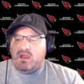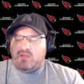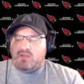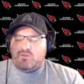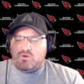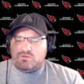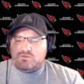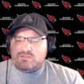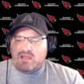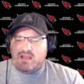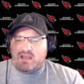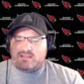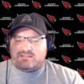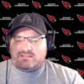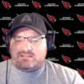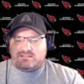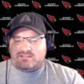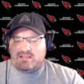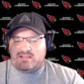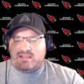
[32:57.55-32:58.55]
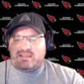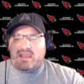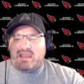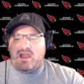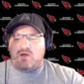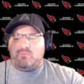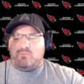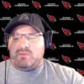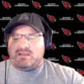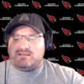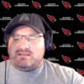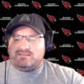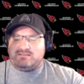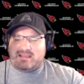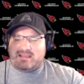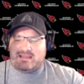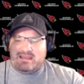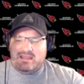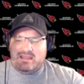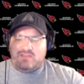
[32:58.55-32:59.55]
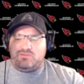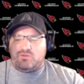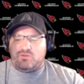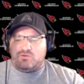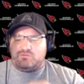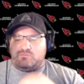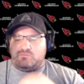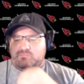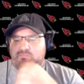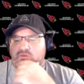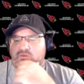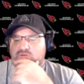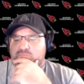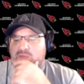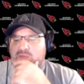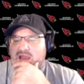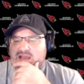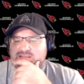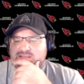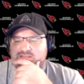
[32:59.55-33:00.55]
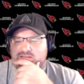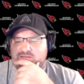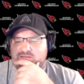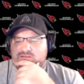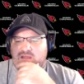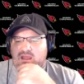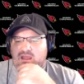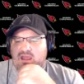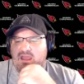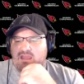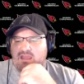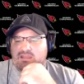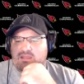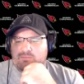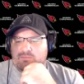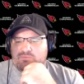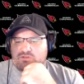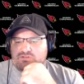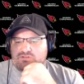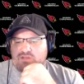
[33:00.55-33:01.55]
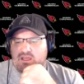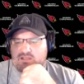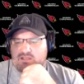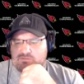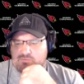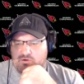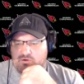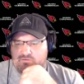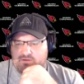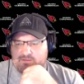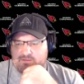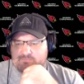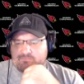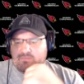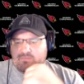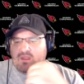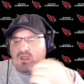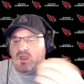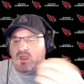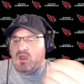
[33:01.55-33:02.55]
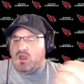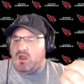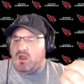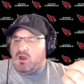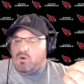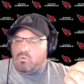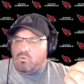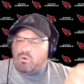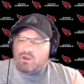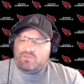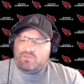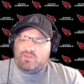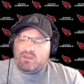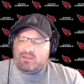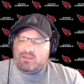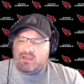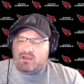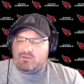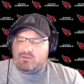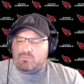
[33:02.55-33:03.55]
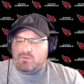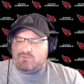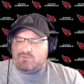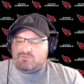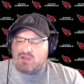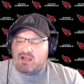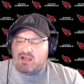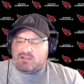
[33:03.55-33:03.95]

Those guys stick out because they can hit those, those passes and keep the chains moving. One thing that we've talked